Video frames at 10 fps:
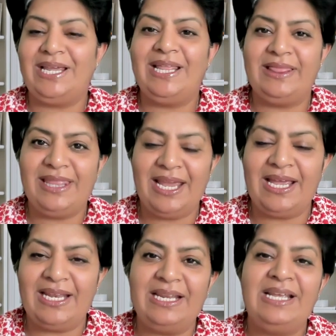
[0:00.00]
And
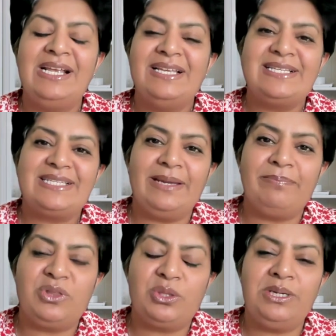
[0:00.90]
then
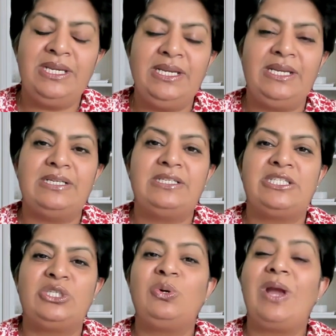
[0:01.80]
step 3
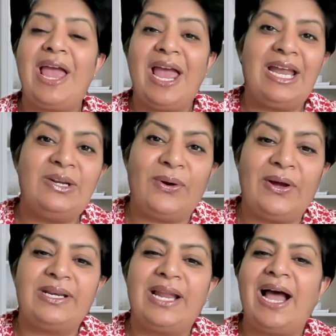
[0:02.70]
is to add
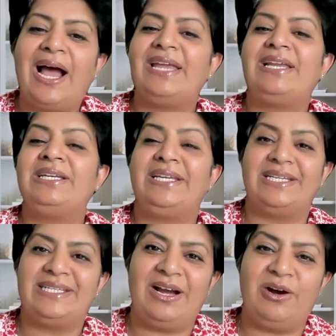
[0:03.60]
on high
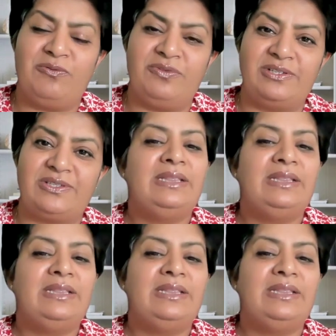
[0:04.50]
ticket offers.